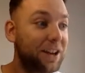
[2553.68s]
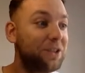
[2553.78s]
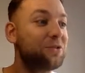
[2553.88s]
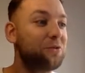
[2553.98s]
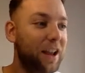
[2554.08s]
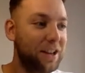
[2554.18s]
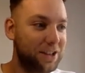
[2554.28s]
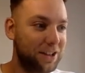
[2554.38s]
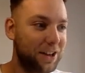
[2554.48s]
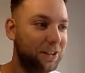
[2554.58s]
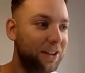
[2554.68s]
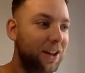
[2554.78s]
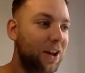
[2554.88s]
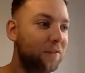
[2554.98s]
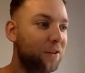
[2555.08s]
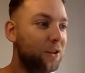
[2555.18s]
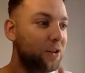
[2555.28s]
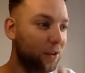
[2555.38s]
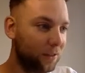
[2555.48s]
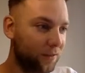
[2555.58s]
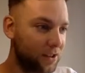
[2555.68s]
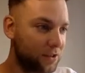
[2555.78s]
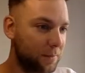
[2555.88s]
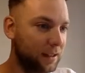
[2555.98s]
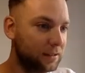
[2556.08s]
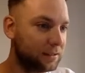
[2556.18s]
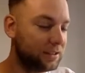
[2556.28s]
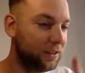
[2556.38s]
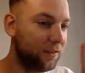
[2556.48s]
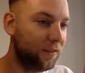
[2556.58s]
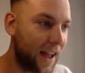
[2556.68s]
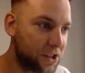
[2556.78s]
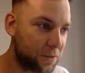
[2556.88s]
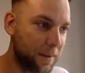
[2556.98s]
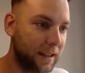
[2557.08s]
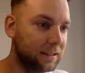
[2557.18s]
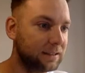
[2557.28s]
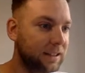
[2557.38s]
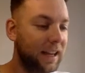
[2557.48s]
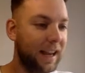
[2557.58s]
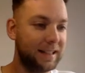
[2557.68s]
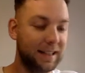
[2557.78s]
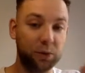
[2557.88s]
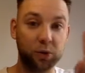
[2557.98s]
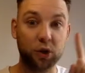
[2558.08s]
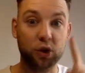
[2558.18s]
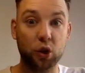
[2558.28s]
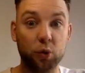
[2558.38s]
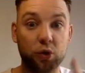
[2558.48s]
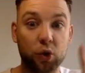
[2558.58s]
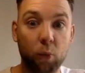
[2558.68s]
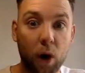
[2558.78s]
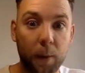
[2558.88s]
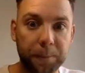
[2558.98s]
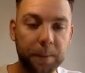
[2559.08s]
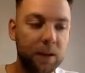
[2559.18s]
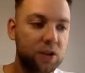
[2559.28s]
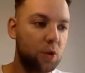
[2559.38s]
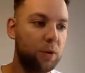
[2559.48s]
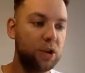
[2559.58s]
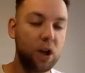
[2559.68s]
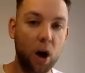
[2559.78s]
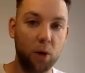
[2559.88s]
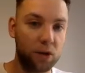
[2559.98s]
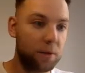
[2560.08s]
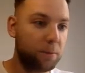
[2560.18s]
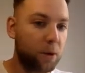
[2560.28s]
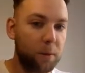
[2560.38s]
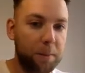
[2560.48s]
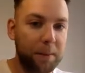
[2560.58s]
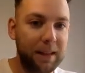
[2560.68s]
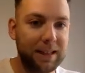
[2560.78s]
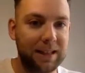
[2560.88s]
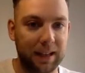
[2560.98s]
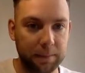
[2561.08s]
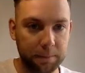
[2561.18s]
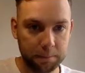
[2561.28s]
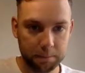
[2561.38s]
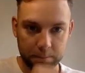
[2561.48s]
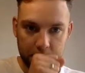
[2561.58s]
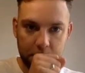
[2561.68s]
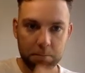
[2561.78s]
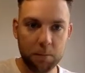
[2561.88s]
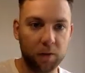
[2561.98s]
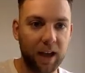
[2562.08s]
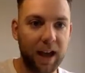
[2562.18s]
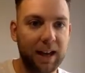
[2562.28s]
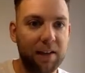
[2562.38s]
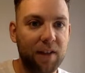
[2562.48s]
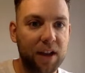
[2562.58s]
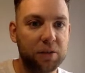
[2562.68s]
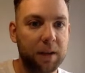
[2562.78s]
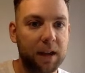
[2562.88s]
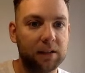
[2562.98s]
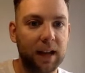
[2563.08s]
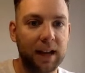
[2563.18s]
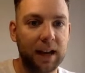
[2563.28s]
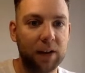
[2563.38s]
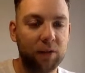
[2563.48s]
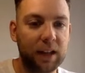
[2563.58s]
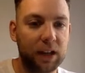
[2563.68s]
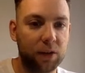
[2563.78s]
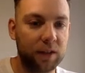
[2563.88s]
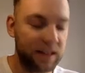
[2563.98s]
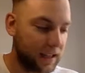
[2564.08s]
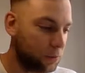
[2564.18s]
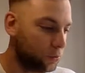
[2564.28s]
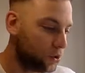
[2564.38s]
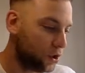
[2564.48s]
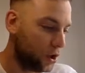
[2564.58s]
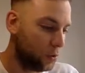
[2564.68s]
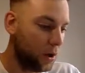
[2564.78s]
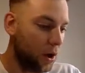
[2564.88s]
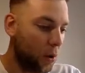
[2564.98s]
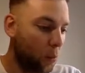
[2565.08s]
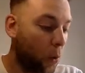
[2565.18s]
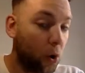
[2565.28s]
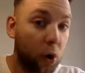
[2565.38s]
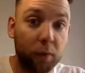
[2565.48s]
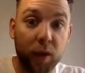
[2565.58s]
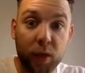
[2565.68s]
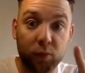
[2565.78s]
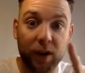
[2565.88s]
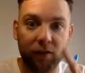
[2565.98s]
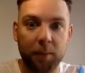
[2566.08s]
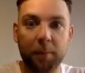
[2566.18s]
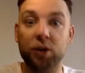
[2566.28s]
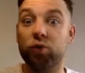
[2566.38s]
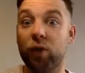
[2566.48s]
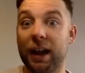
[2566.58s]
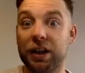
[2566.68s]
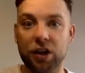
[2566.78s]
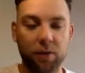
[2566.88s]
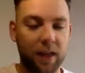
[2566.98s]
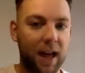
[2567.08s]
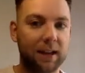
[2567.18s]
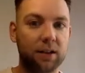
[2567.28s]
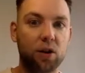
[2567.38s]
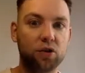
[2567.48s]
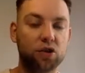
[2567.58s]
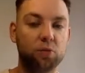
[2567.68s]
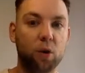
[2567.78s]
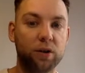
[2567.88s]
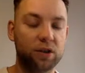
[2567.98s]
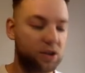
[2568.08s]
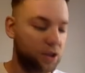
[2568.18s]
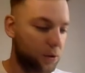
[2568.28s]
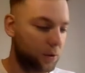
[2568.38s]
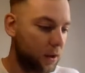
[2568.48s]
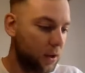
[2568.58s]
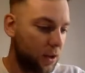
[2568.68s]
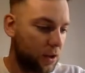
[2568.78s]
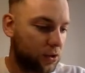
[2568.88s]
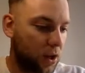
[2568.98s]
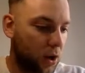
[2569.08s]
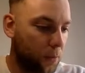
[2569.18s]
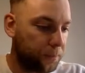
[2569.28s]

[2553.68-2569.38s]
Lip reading: ratio for non-veg meals to veg meals is equal to 2:1. So we know that the probability of getting a veg meal in Enrico's is equal to 1/3. Remember, it's ratio there, not just 1 to 2. So